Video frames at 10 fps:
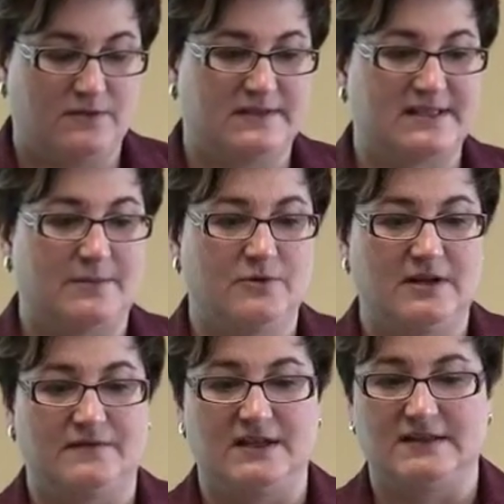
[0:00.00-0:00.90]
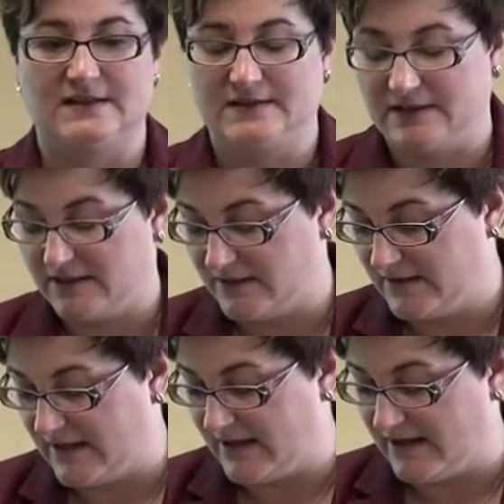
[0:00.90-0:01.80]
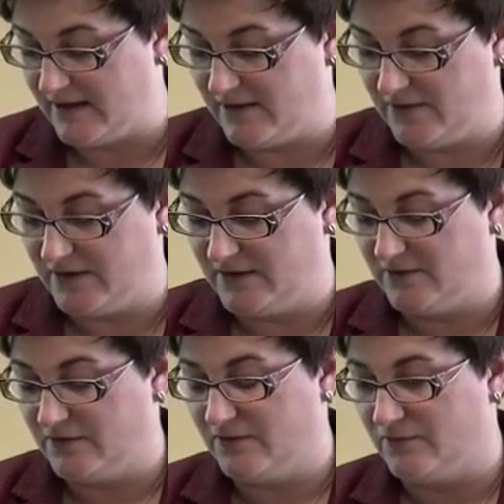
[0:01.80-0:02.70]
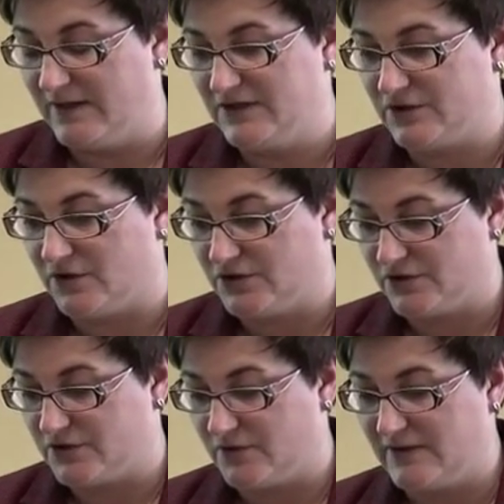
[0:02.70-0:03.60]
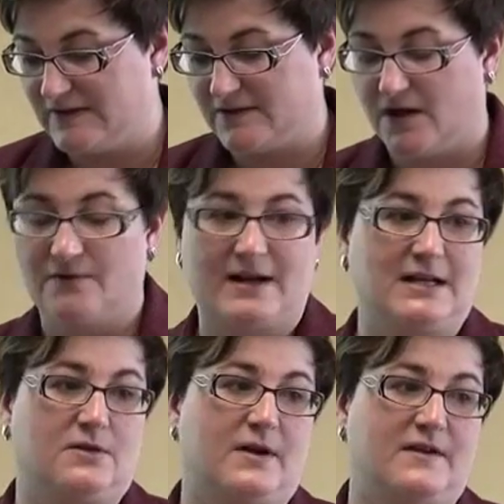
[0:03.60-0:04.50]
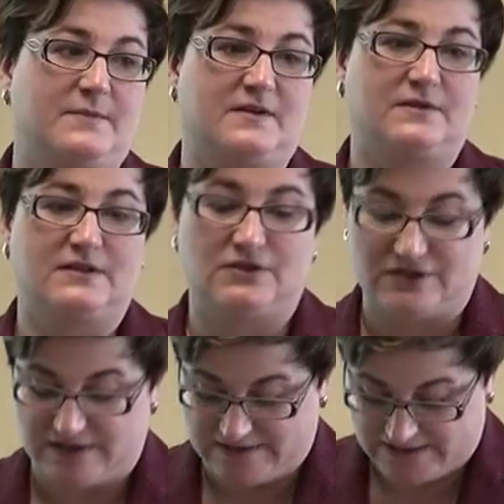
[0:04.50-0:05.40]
you the summary of the existing research, there is already quite a bit of research to